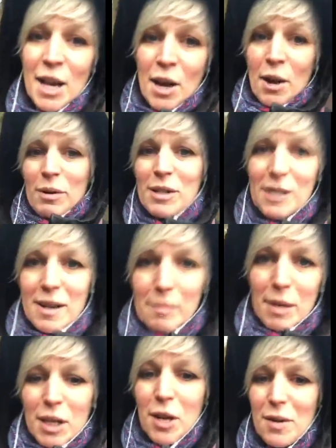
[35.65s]
which is number
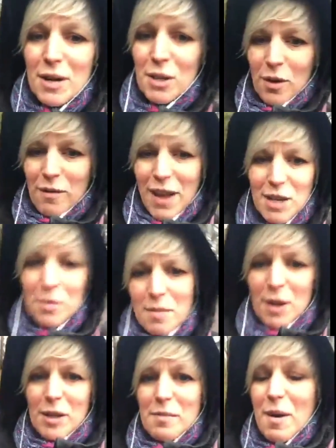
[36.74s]
2 in Joint Venture
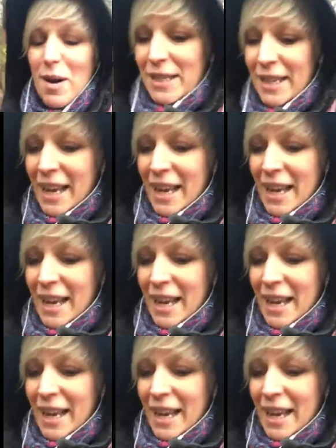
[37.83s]
Mastermind,